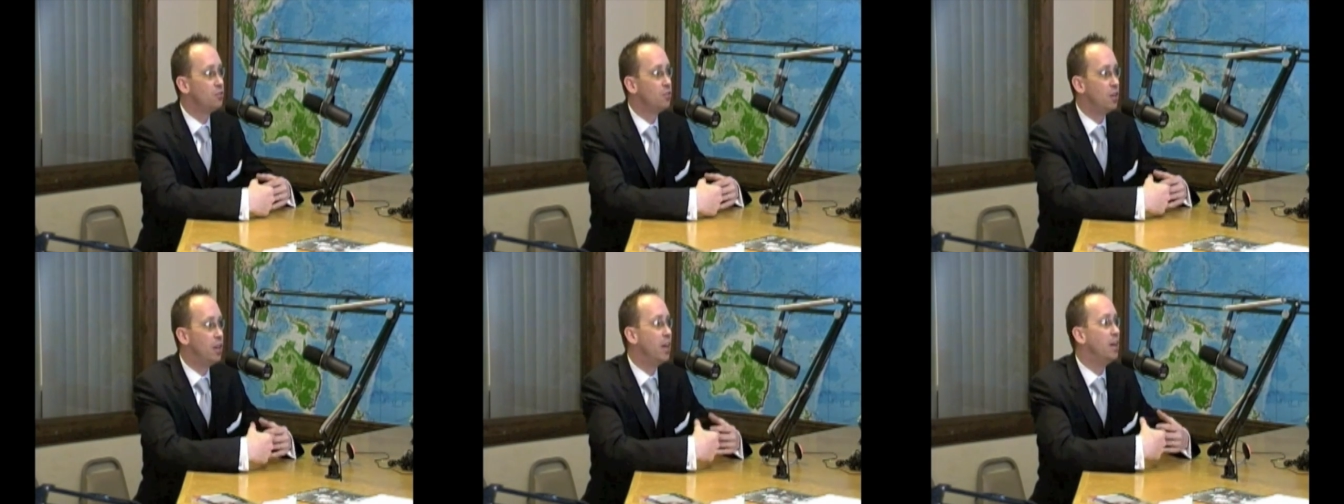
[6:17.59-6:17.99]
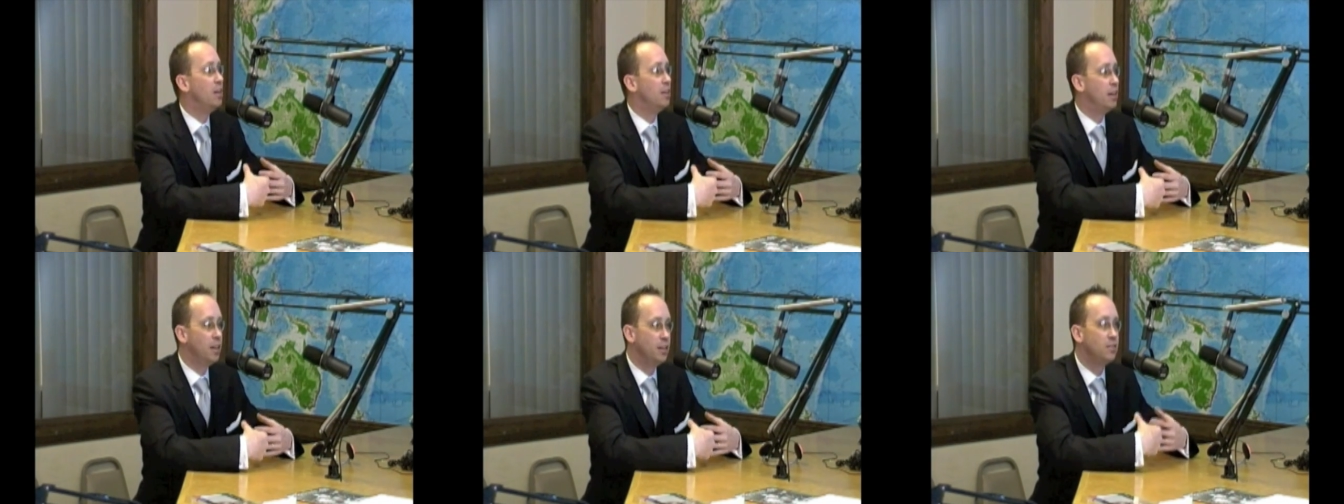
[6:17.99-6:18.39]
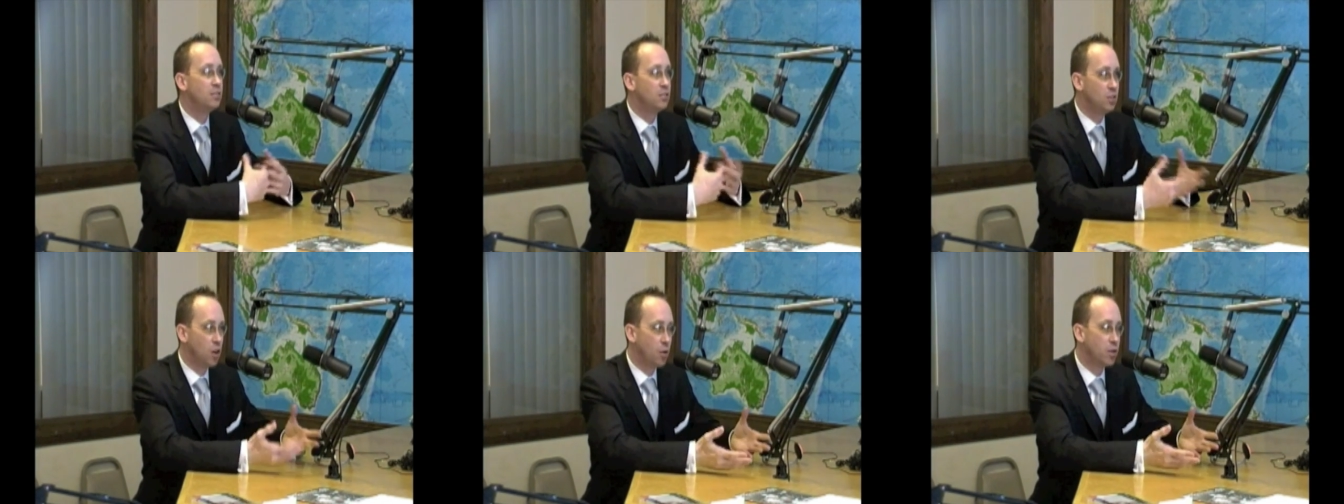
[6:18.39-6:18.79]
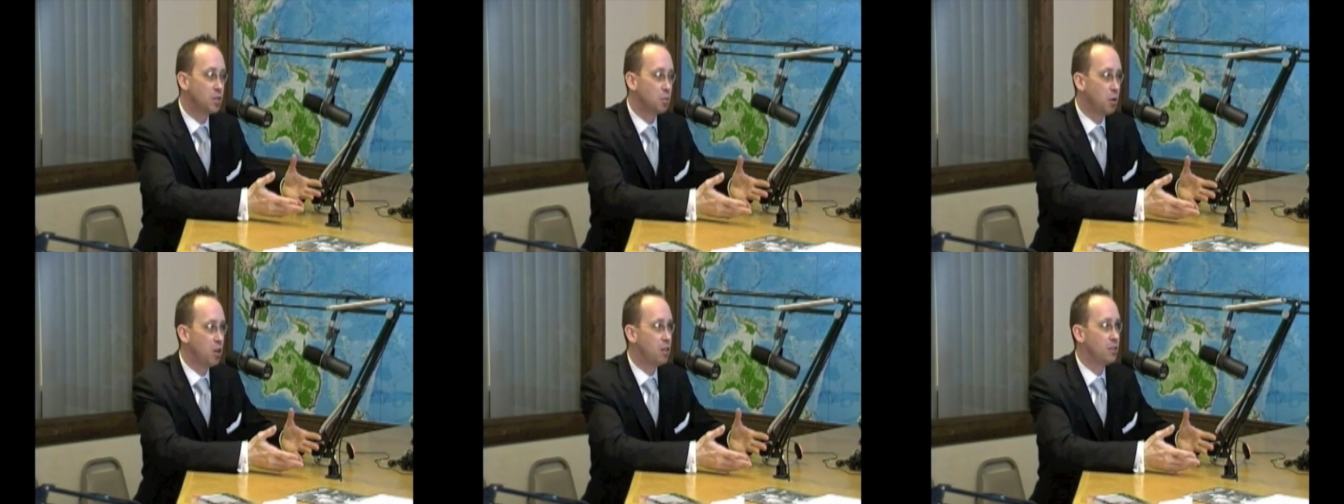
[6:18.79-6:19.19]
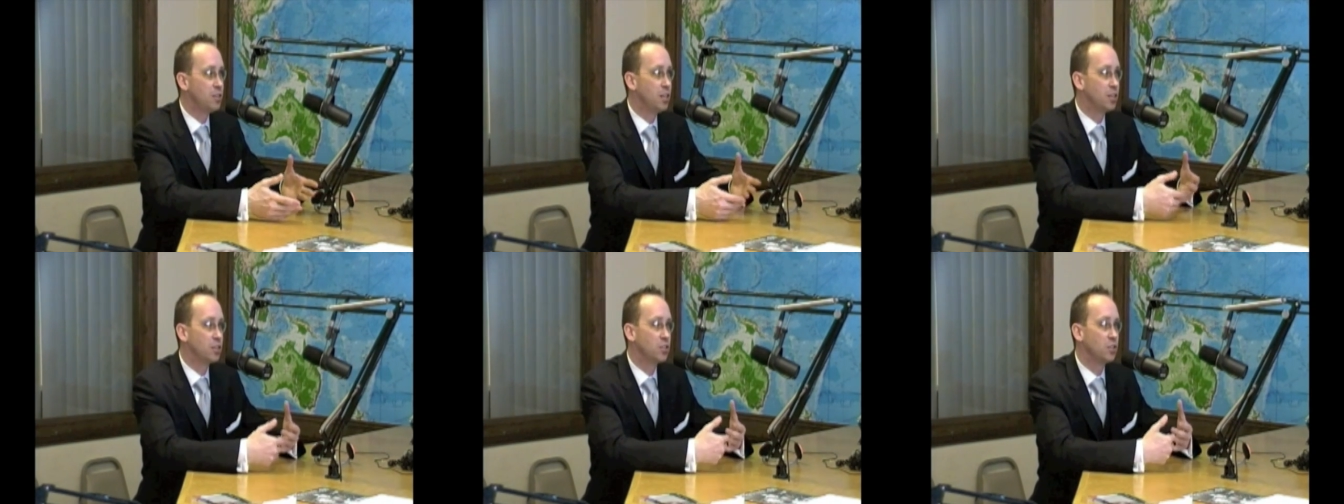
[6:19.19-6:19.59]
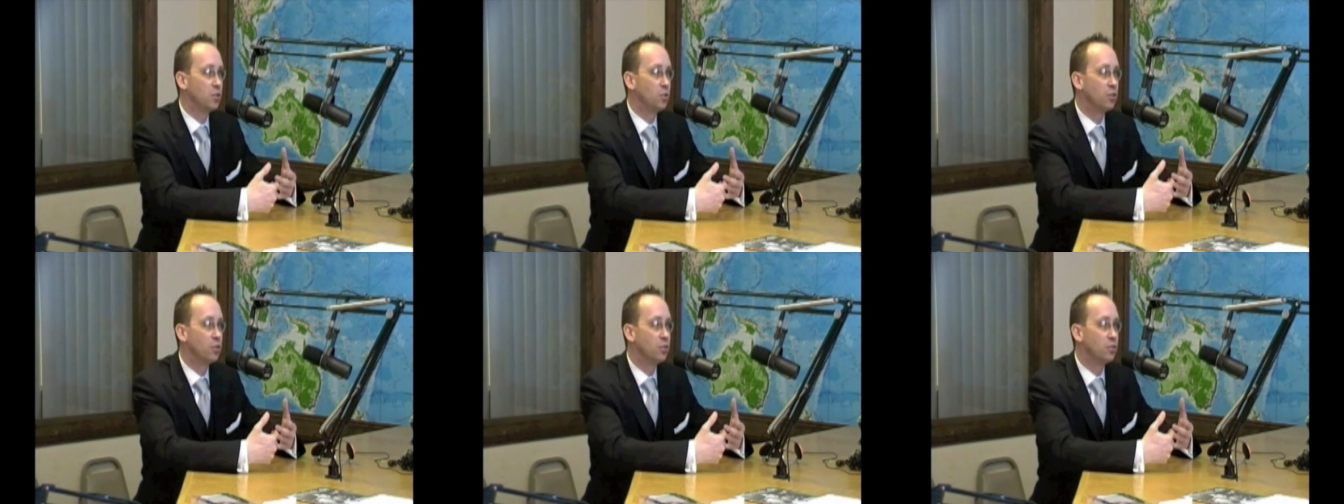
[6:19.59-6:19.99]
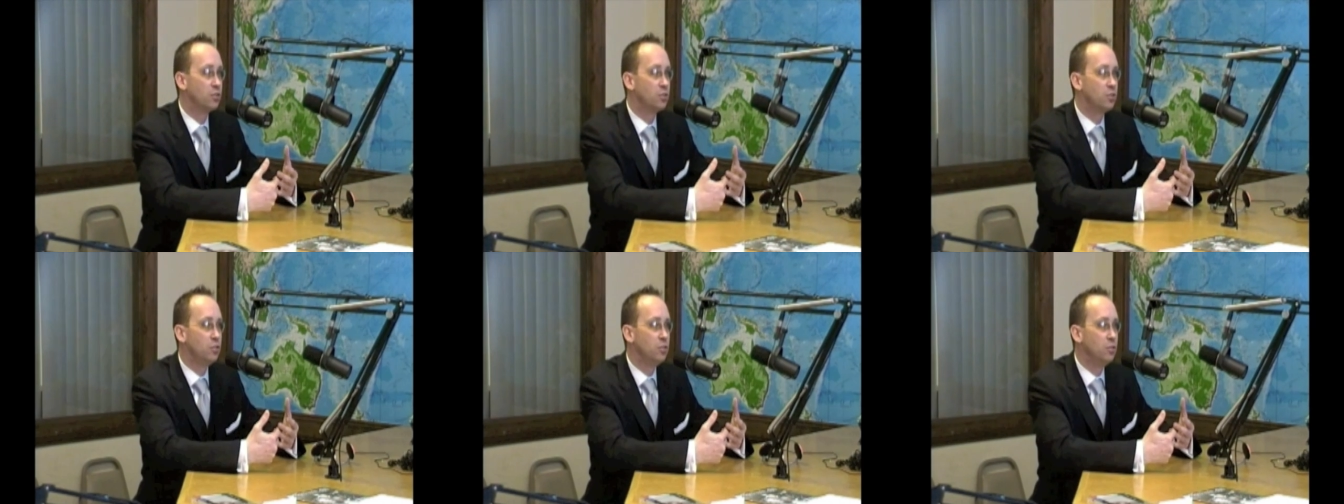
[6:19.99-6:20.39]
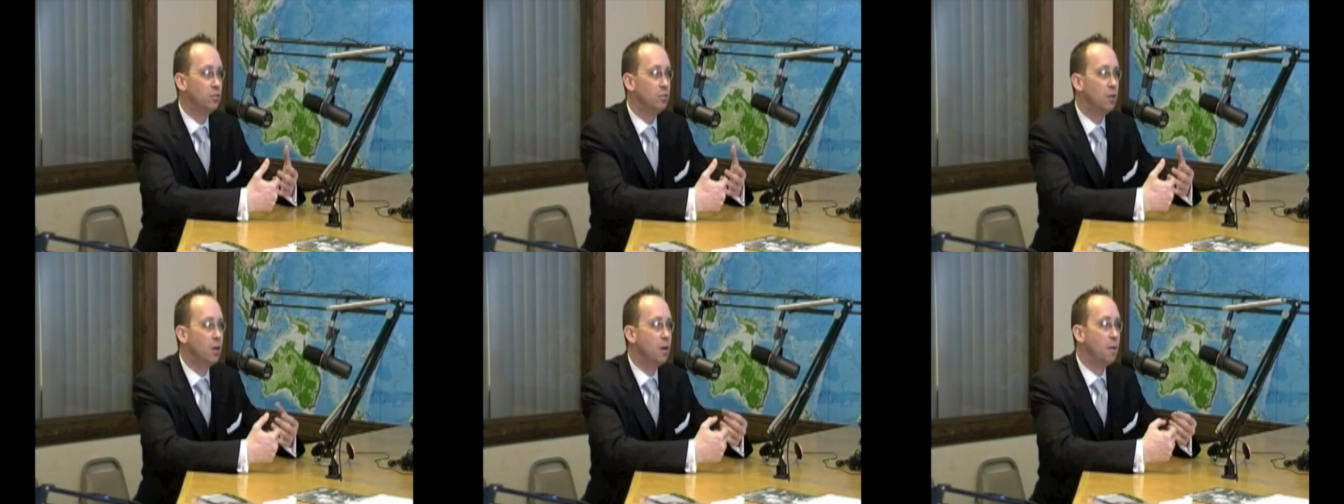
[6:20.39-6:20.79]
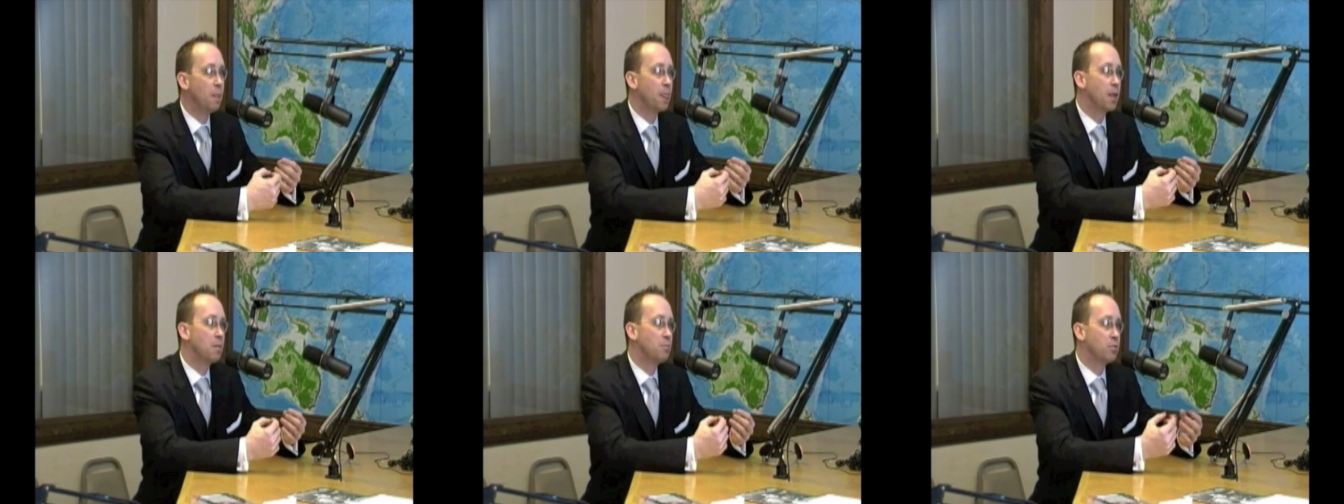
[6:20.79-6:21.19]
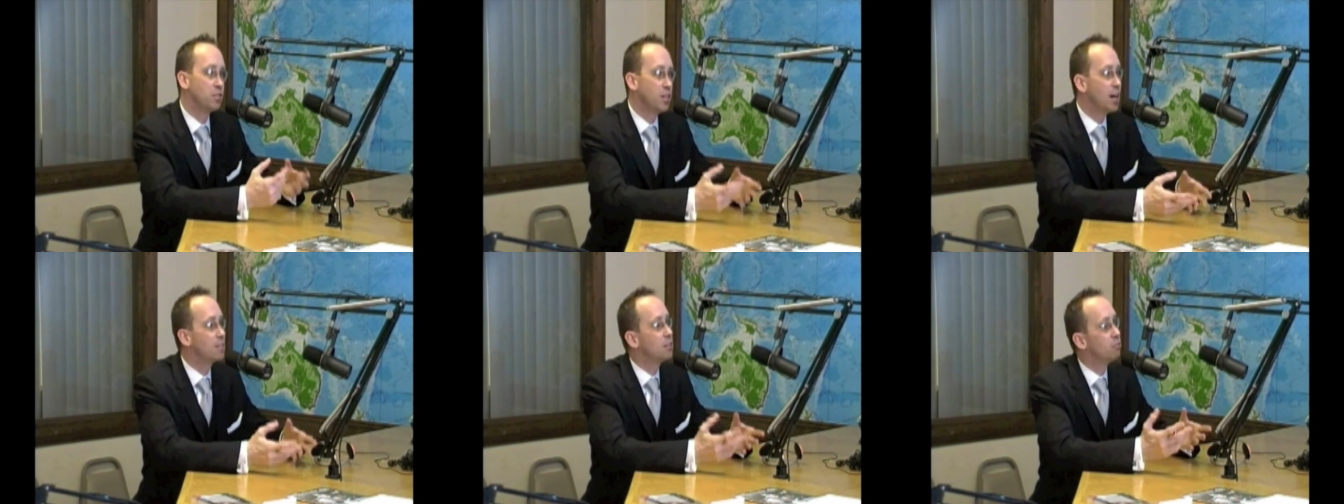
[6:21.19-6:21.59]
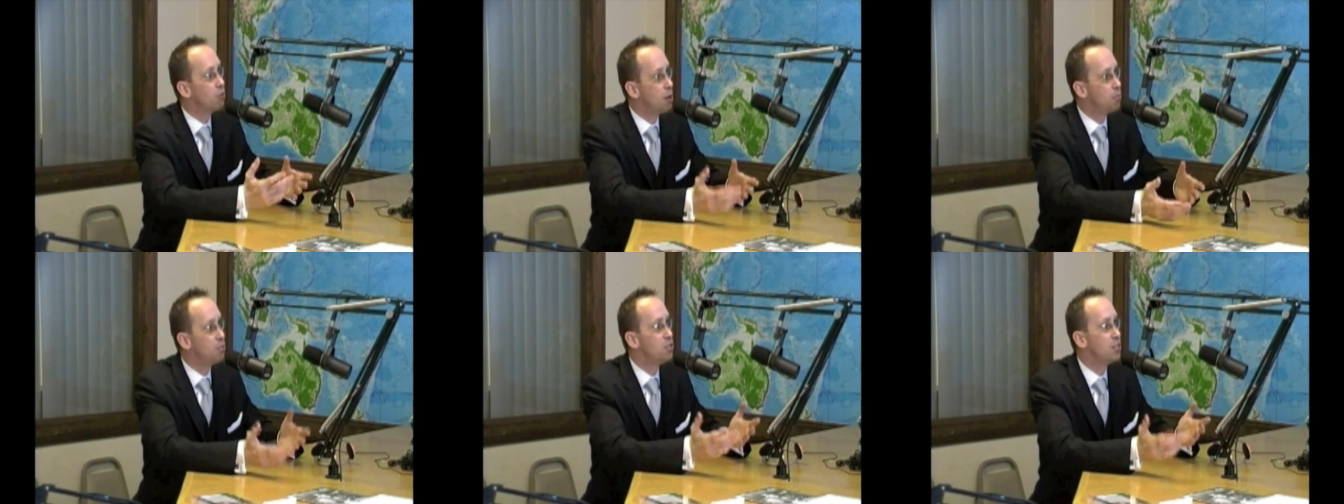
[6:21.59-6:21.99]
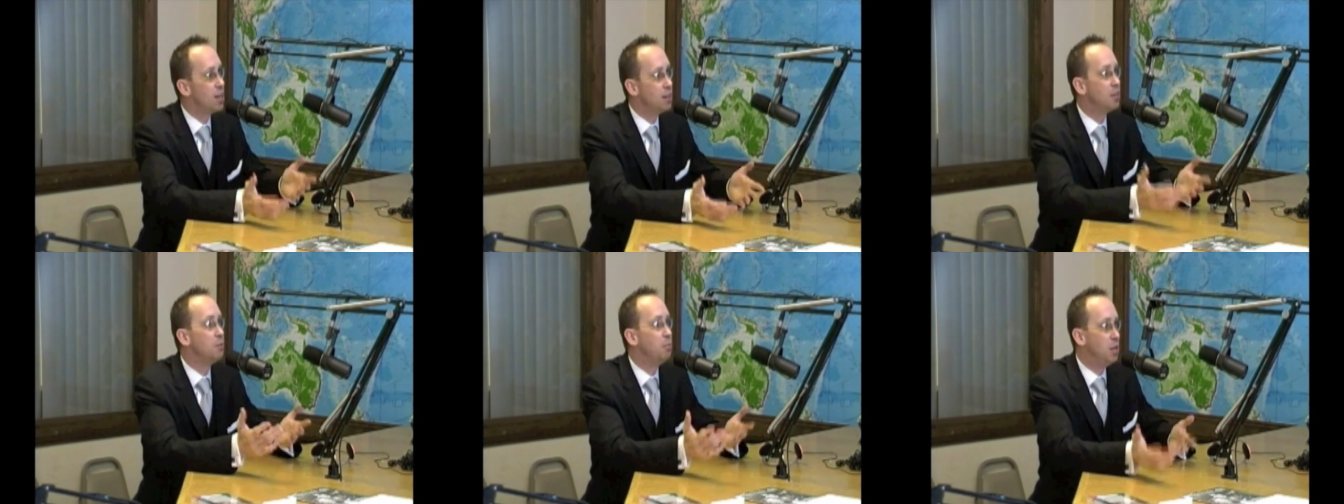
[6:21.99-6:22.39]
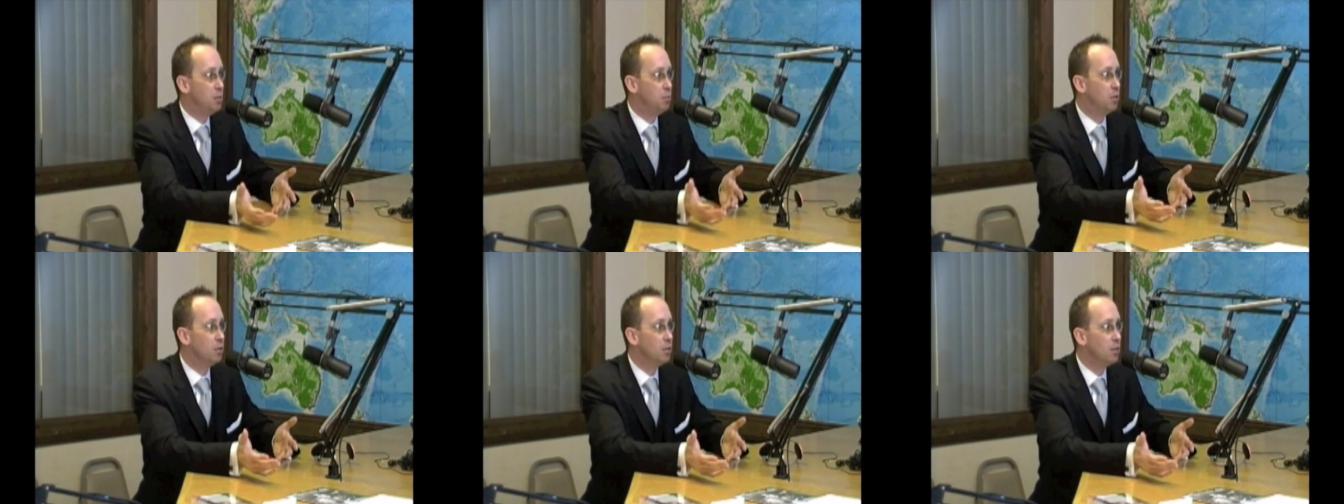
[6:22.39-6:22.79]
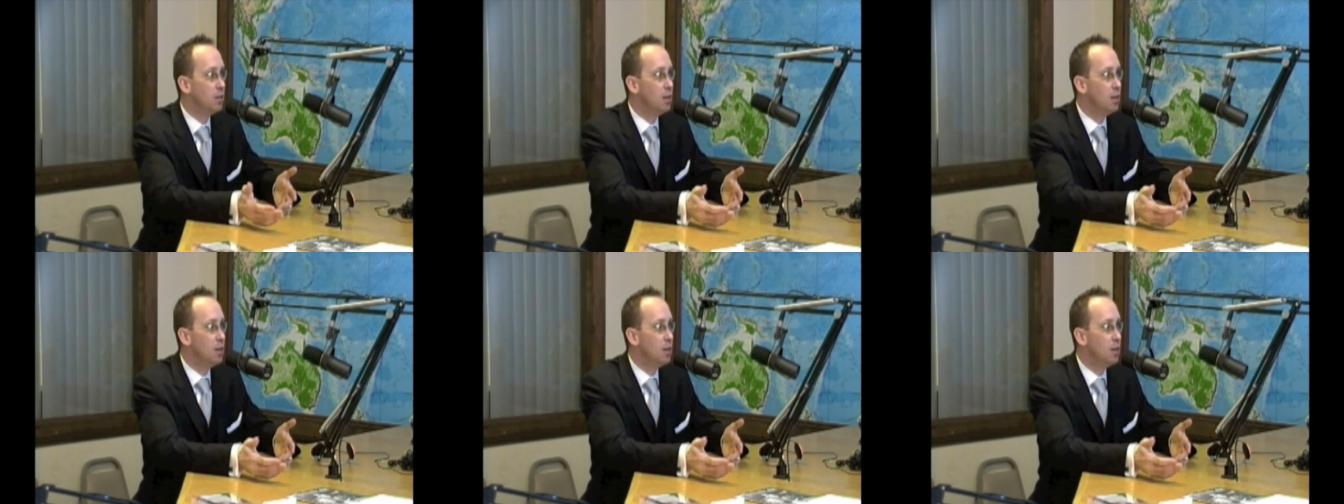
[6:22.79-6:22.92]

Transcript: They go into politics in order to protect and represent the people,